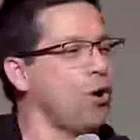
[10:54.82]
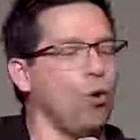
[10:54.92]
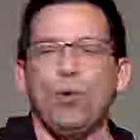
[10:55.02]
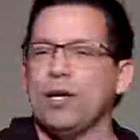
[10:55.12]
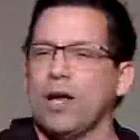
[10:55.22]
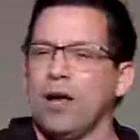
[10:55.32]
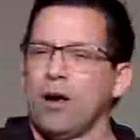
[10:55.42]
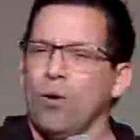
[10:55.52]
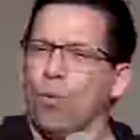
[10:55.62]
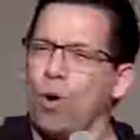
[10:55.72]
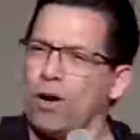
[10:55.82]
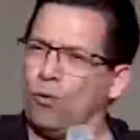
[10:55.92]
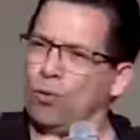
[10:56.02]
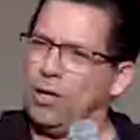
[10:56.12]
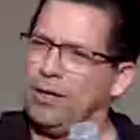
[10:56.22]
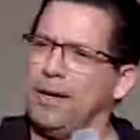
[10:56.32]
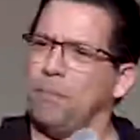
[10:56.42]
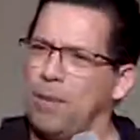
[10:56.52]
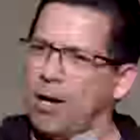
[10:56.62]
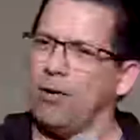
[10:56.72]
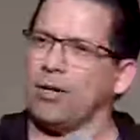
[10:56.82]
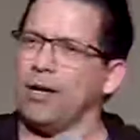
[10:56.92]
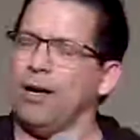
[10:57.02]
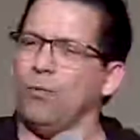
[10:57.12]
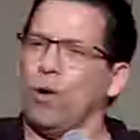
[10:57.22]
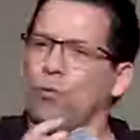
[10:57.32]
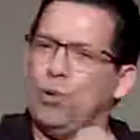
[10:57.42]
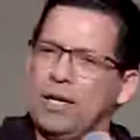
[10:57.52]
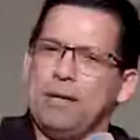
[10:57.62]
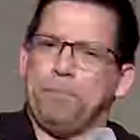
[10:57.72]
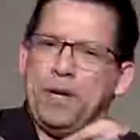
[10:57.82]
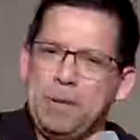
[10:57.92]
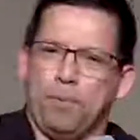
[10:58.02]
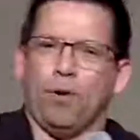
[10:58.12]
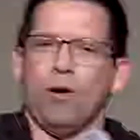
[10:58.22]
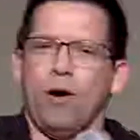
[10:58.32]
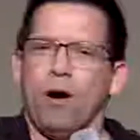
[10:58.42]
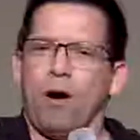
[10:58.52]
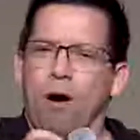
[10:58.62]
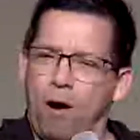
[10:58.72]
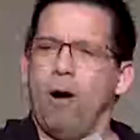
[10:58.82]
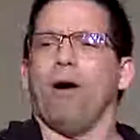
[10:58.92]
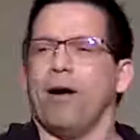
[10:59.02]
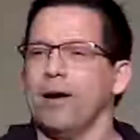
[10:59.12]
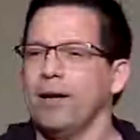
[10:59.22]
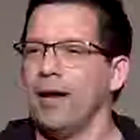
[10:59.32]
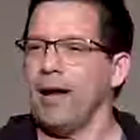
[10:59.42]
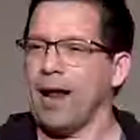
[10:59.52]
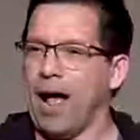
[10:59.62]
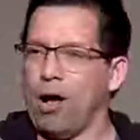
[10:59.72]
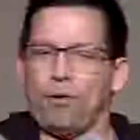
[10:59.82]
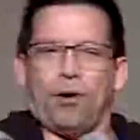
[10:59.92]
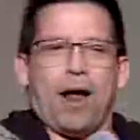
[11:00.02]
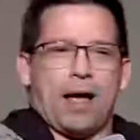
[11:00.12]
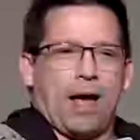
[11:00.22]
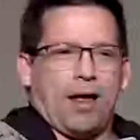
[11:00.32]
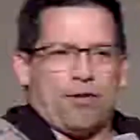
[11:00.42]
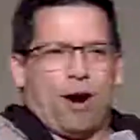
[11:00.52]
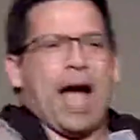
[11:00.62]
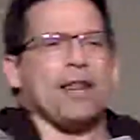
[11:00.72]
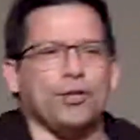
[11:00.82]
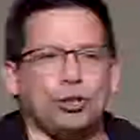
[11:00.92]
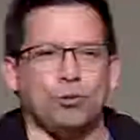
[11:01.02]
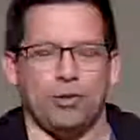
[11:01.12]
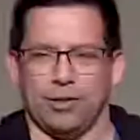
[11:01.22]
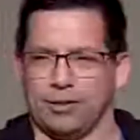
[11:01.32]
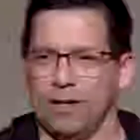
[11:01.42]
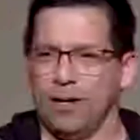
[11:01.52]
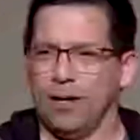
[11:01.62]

knowing what are really America and what really people are, and how their their attitude is,